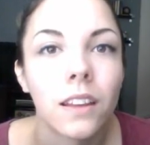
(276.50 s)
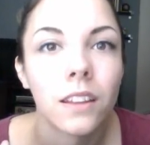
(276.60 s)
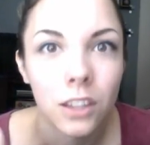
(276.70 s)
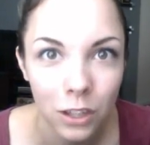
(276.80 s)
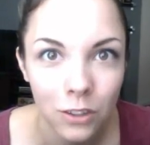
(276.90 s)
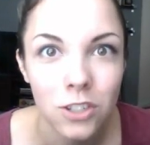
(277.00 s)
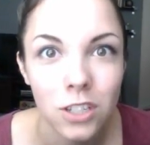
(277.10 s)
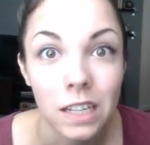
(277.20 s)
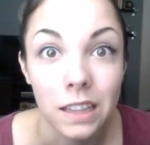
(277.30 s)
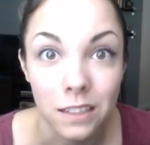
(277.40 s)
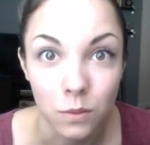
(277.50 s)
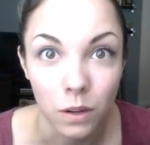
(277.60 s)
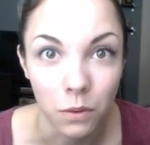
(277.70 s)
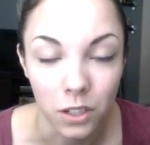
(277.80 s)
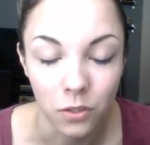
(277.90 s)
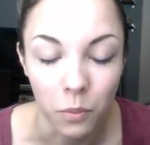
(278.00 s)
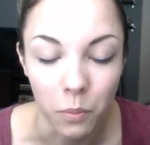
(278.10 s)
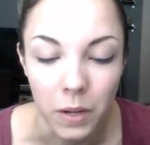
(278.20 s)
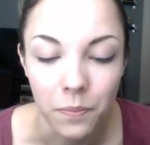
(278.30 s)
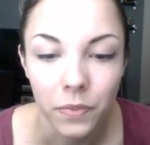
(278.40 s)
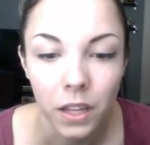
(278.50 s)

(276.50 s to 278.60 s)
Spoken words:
usually this way works for me.